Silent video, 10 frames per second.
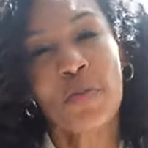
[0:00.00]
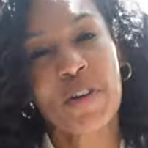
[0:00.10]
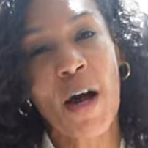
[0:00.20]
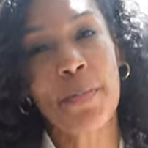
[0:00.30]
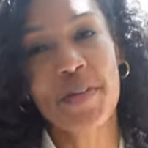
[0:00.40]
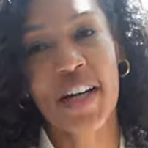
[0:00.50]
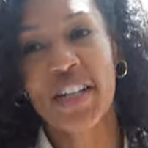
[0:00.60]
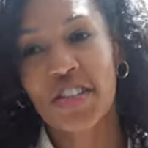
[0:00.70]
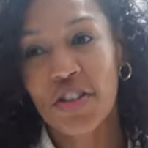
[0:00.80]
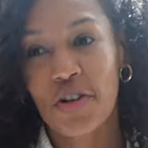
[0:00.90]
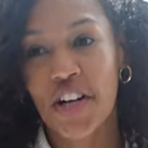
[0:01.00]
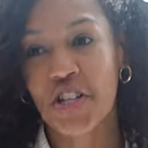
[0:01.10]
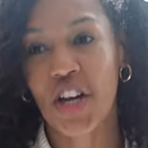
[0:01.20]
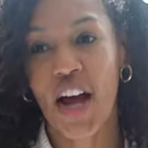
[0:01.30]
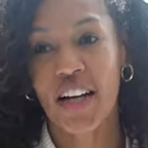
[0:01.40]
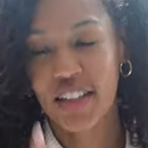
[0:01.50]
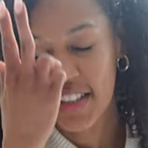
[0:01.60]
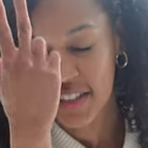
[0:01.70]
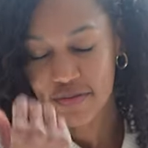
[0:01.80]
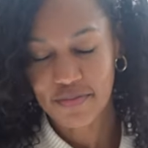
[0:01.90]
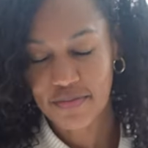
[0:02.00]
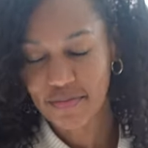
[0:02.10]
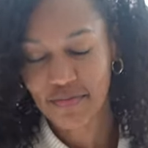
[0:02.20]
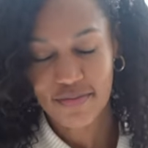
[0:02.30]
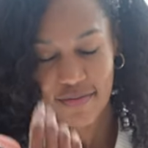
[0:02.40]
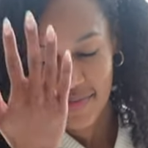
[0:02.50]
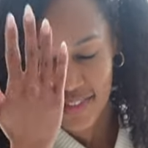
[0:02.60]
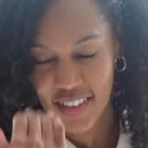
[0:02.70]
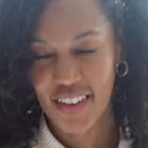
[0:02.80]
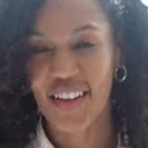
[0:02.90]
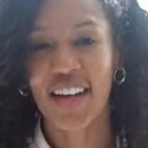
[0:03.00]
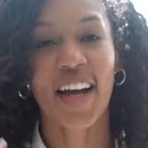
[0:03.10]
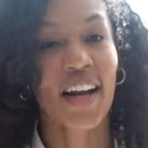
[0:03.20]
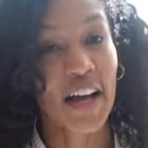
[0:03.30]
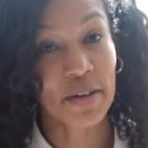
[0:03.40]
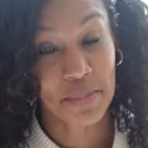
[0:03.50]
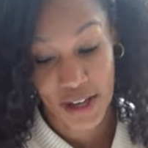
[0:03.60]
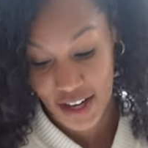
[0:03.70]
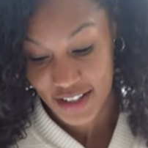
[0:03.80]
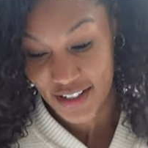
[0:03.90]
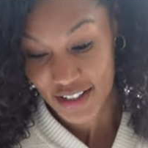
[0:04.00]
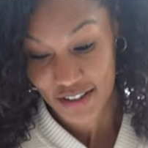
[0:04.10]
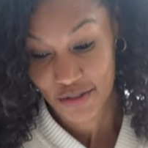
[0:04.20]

home a couple seconds ago. I checked, and I am blessed,